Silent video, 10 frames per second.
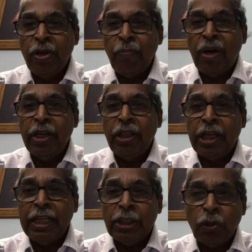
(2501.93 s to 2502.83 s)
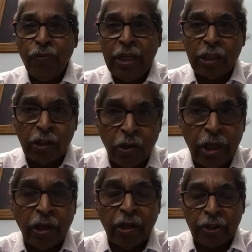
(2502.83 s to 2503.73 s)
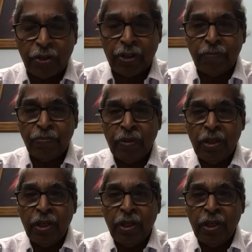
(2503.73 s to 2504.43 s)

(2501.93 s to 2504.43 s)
But in the case of electronic records,